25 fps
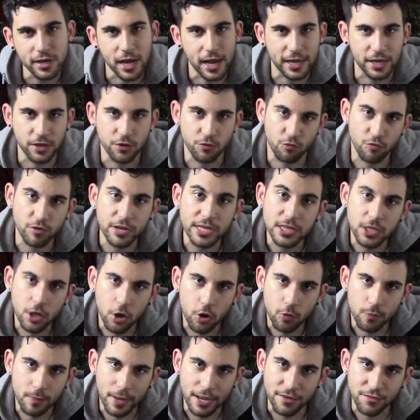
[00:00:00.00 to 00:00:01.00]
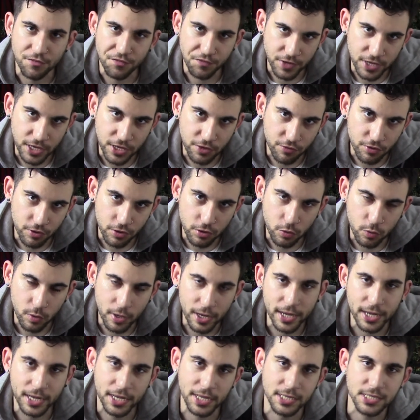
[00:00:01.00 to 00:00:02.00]
I can reload my feed real
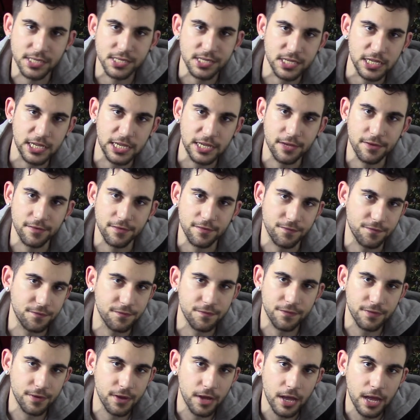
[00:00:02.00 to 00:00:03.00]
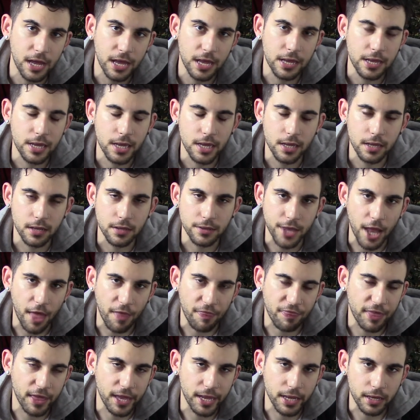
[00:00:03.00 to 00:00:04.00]
quick and see if
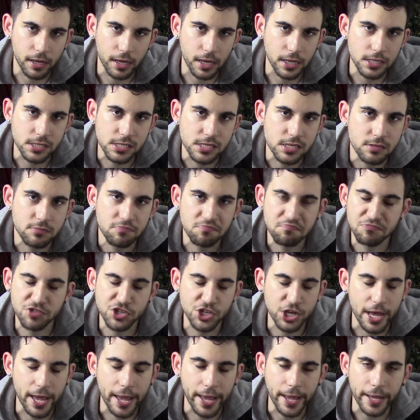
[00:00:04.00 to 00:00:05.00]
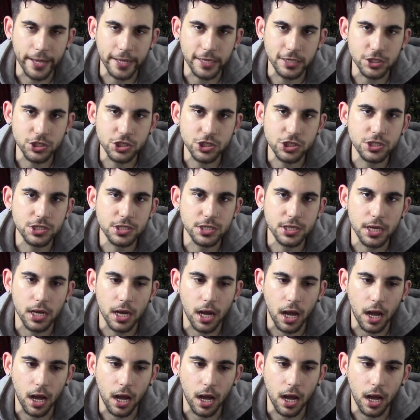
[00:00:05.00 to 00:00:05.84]
nothing has changed.